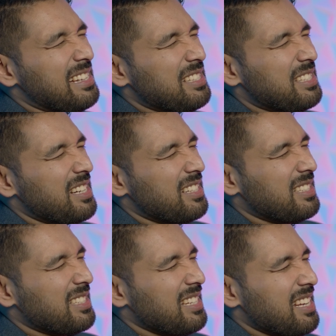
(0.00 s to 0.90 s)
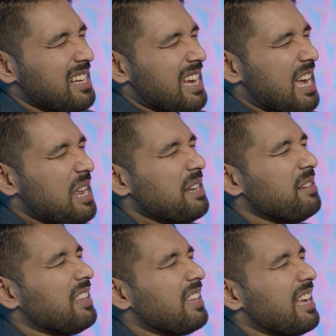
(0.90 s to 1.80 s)
lizard
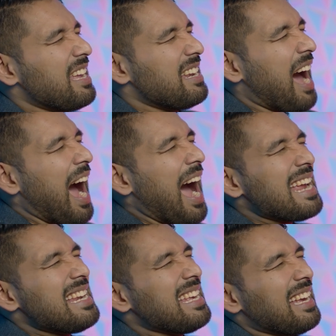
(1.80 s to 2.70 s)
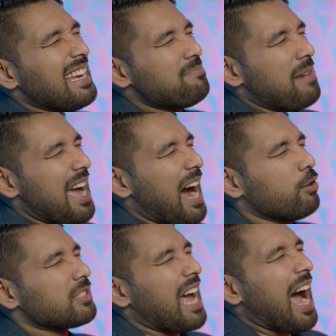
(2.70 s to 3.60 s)
in hiding in my
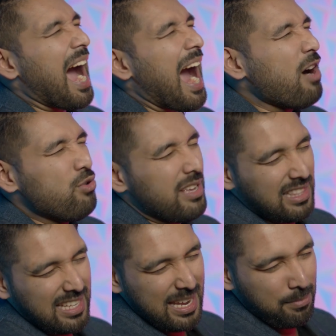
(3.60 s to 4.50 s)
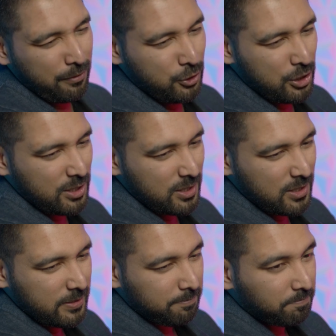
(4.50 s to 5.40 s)
house out in the name of
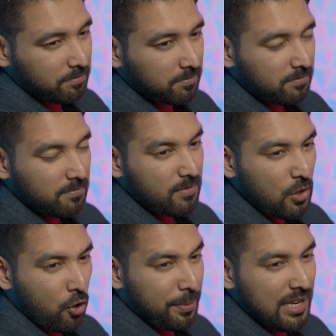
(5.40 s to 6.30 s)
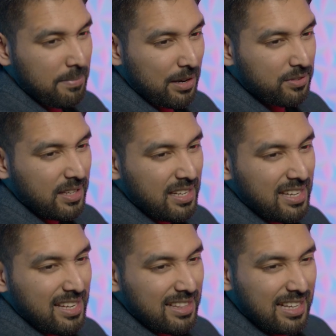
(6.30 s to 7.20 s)
Jesus. Open your mouth.
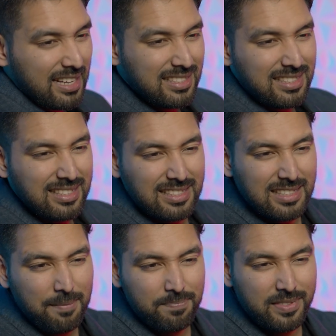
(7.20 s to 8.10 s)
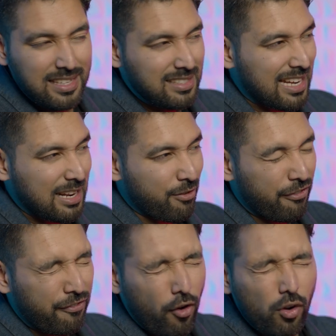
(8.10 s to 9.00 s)
There are some things that have
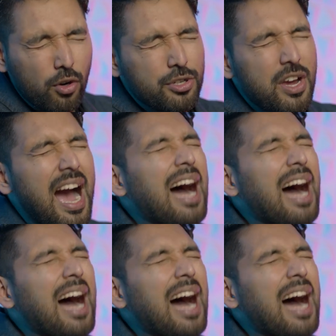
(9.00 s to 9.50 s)
followed your